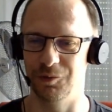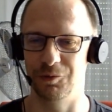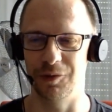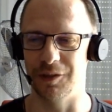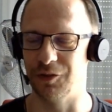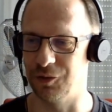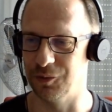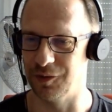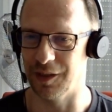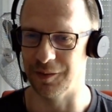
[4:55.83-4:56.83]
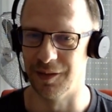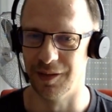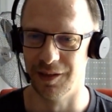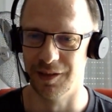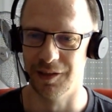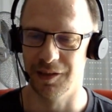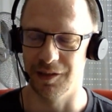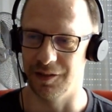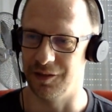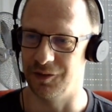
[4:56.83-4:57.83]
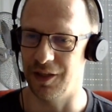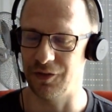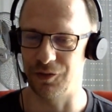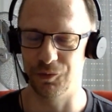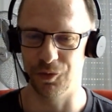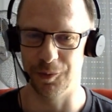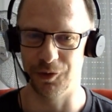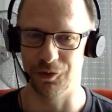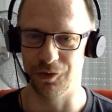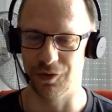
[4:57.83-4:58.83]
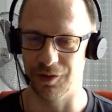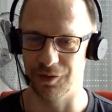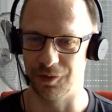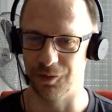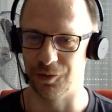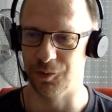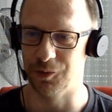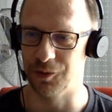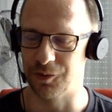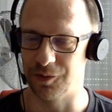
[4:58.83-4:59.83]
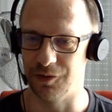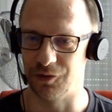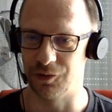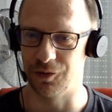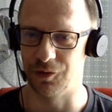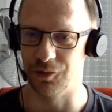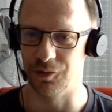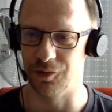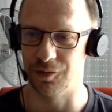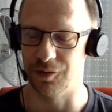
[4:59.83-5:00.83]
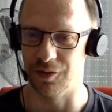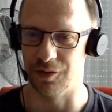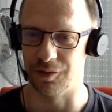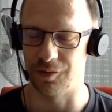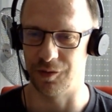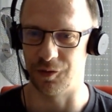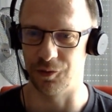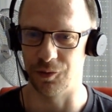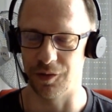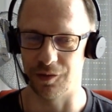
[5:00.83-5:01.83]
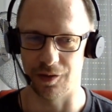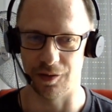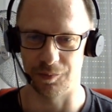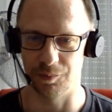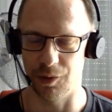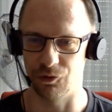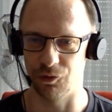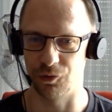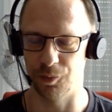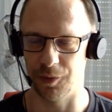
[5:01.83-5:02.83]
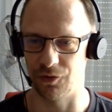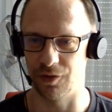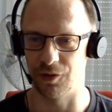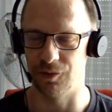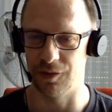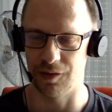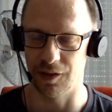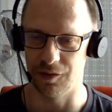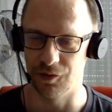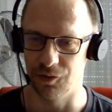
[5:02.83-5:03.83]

really slowed down. The last information is that the contributor is going to take a look at a bunch of comments that we added